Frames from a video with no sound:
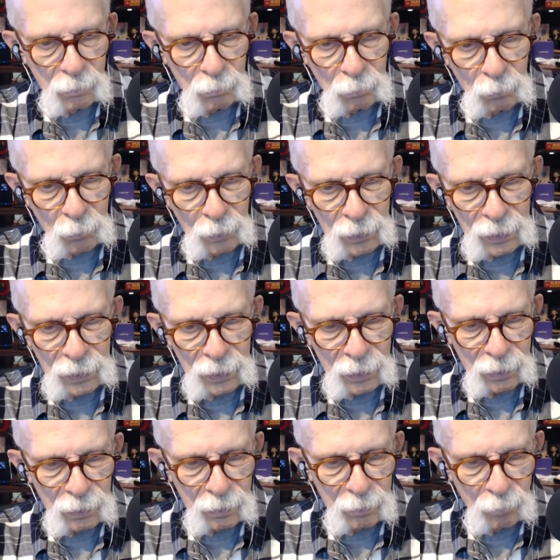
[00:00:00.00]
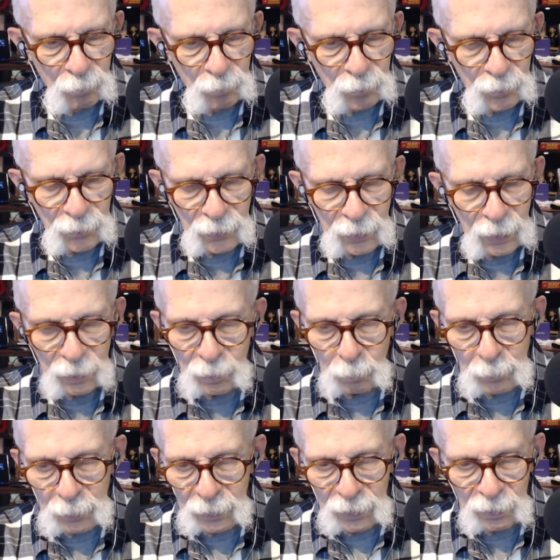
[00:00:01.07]
Wow! Yeah, that's
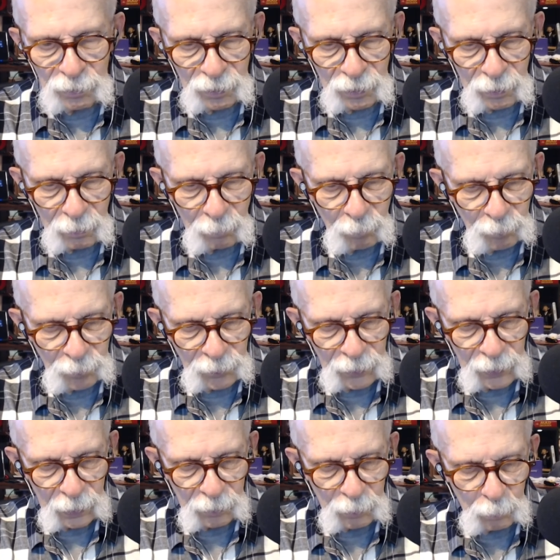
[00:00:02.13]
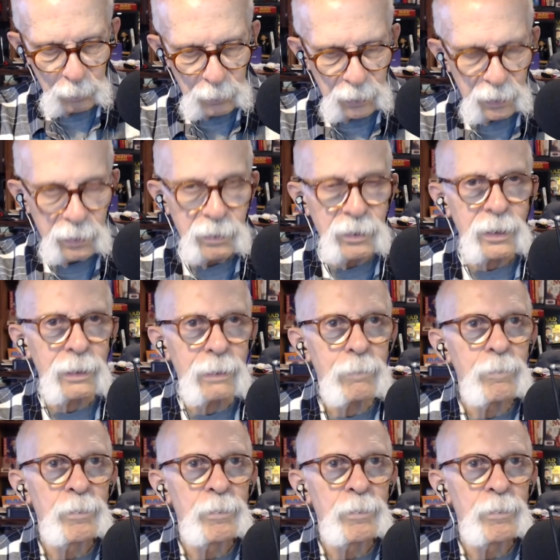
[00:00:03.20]
amazing. Yeah, so I do that's have an old amazing. computer.